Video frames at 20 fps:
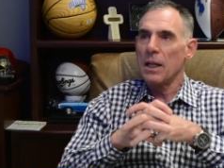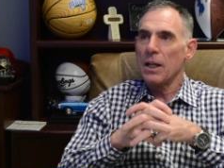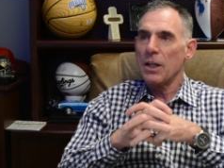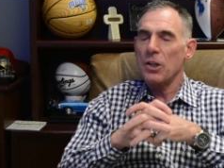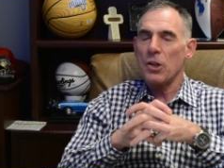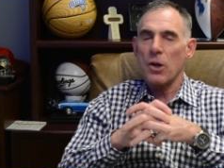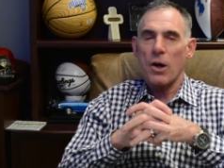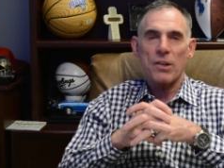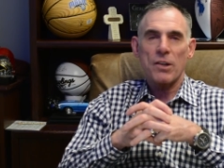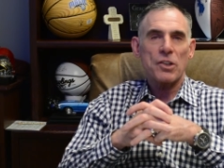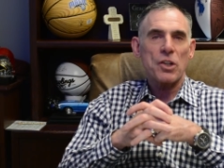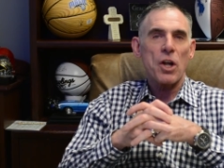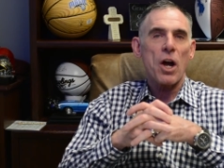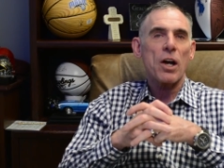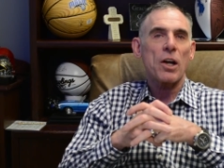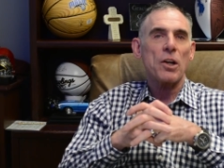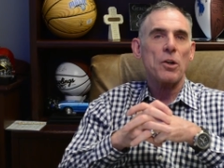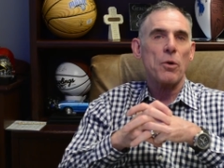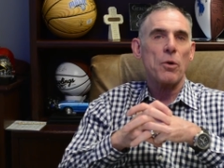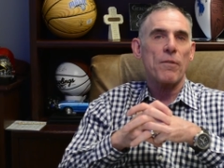You know, I was
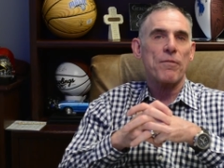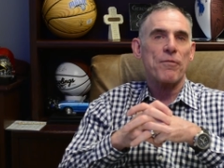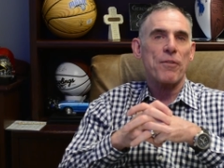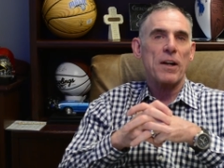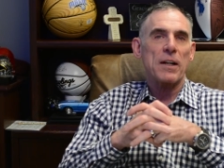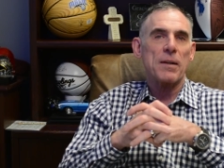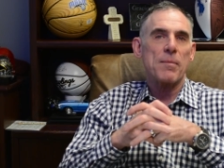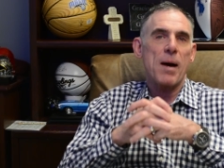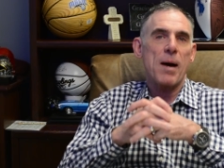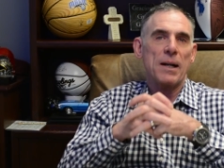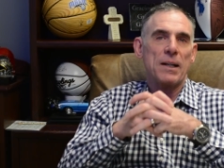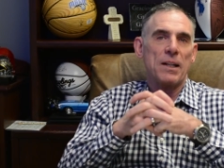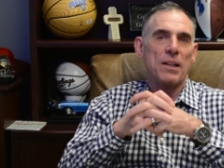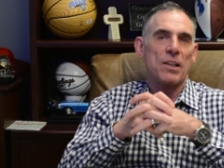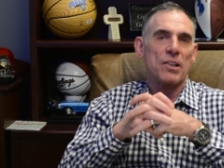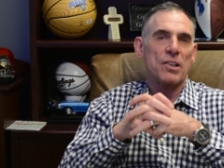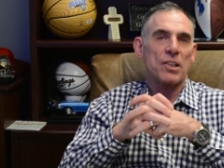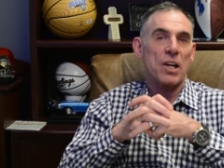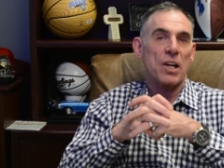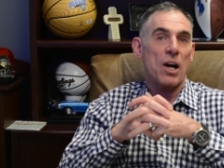talking to a friend of mine in
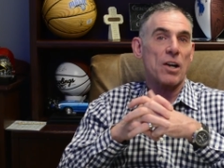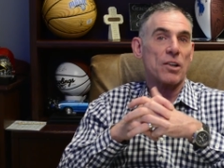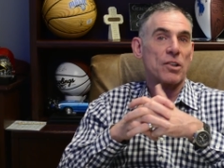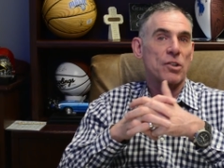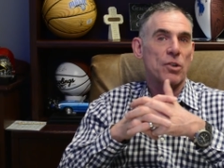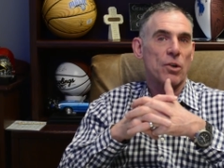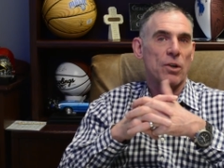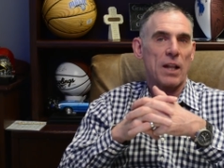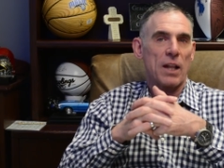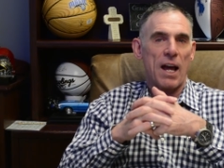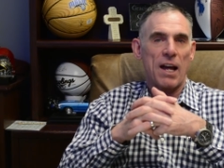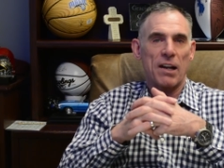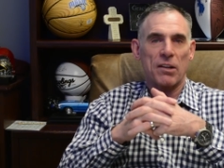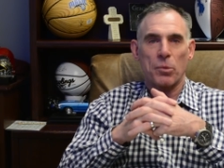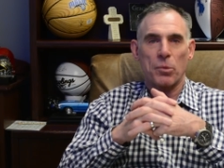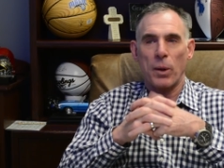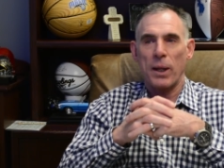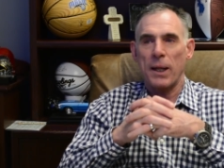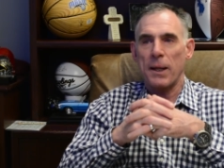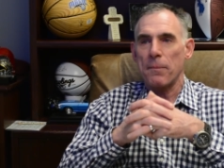the cigar store
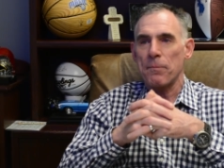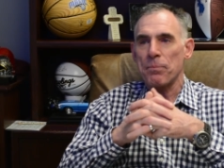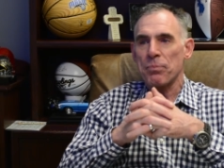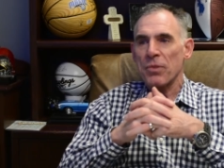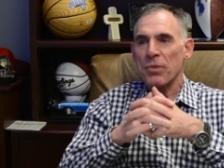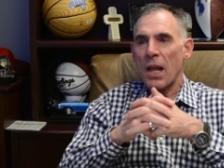last week